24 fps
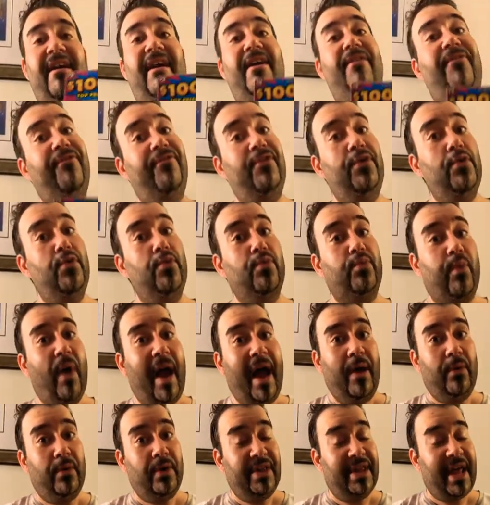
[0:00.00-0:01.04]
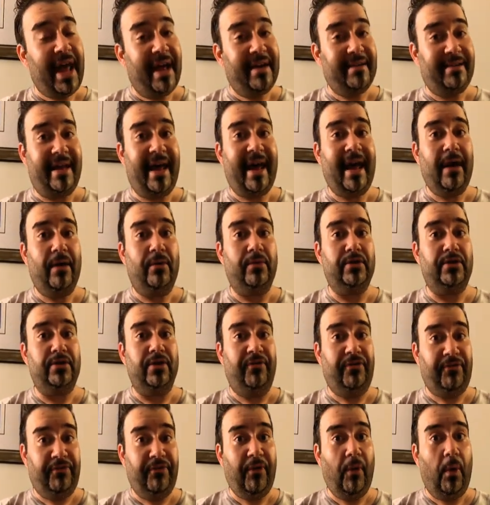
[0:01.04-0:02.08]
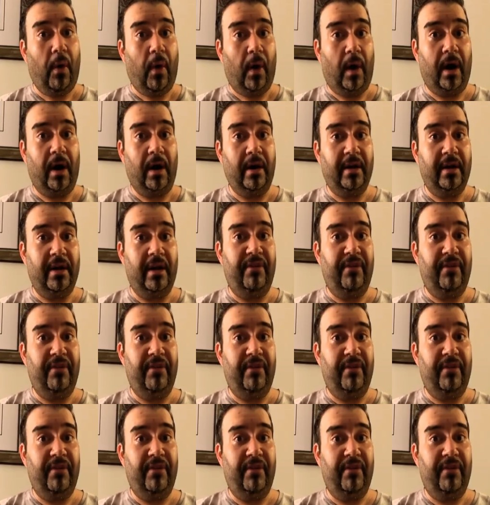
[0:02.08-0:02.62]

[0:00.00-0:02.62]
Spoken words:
If you round that down to 4,